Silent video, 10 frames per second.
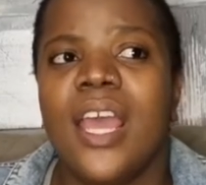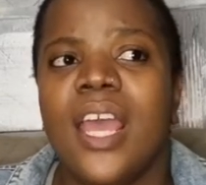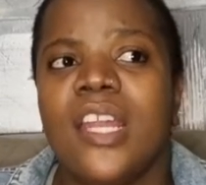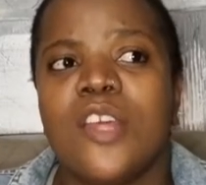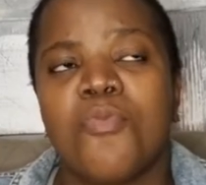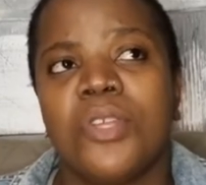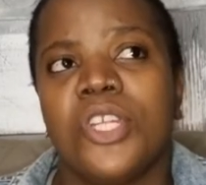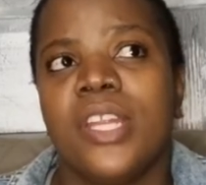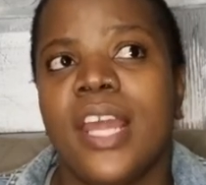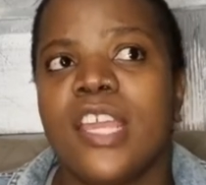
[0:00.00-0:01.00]
And
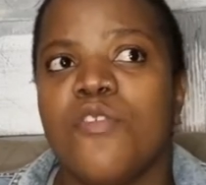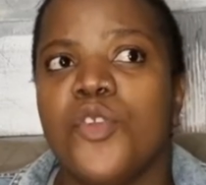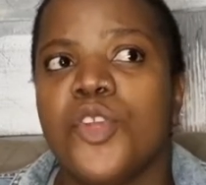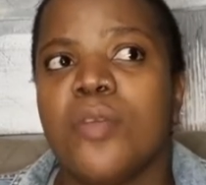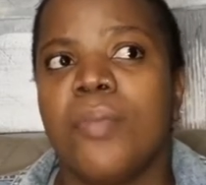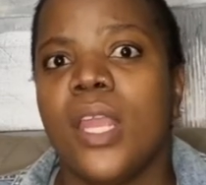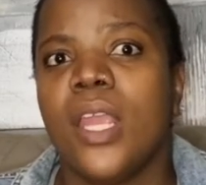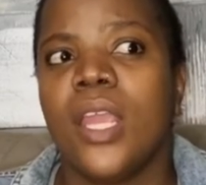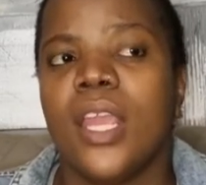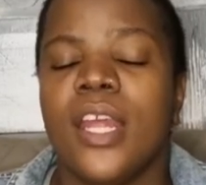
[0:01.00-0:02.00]
especially like if you're going to
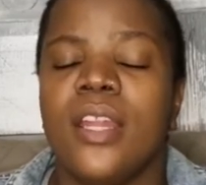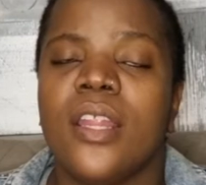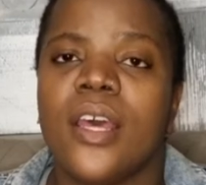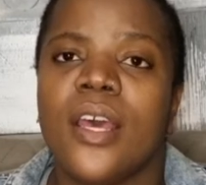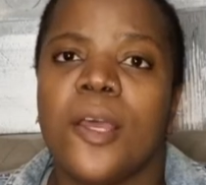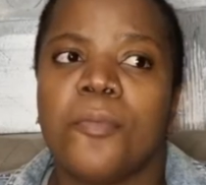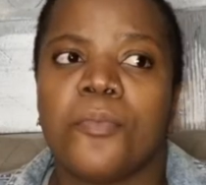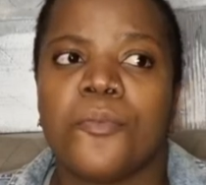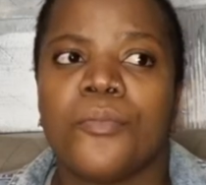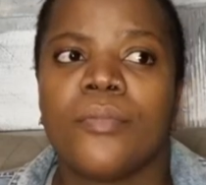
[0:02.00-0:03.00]
be in
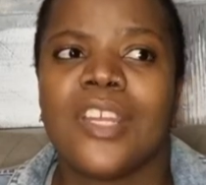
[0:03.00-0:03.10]
the